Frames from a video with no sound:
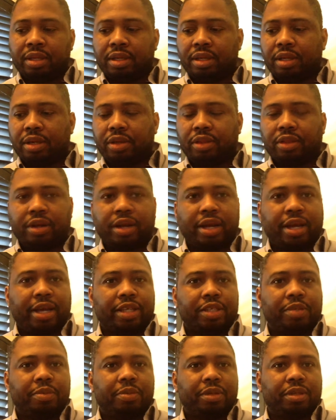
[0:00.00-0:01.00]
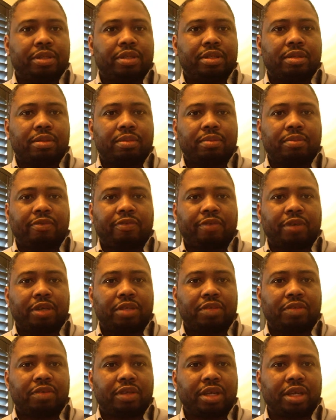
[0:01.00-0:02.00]
there has been some
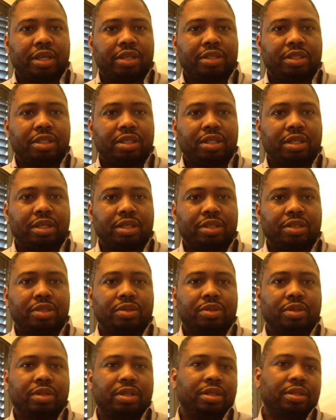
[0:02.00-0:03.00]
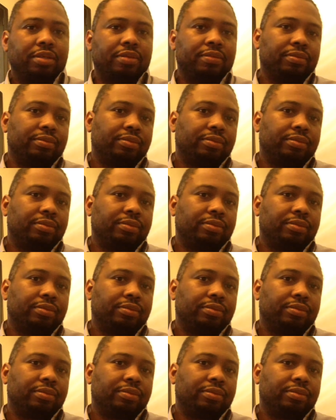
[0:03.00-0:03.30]
falsification of history.